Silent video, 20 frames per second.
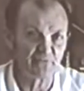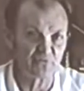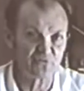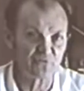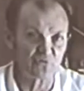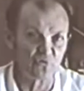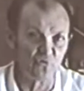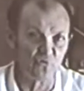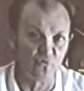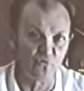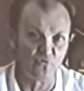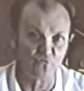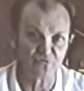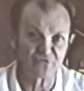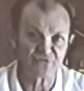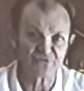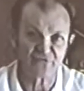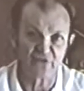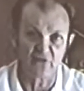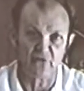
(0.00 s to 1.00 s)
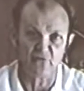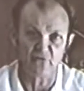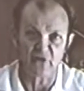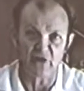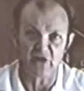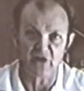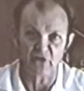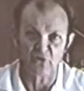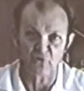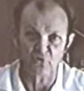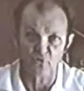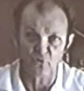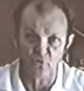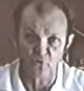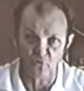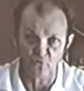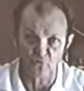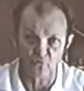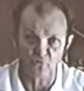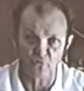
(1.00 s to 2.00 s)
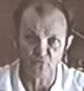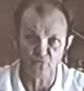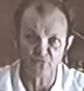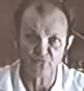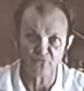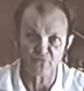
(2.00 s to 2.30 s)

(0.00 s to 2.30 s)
but was also a call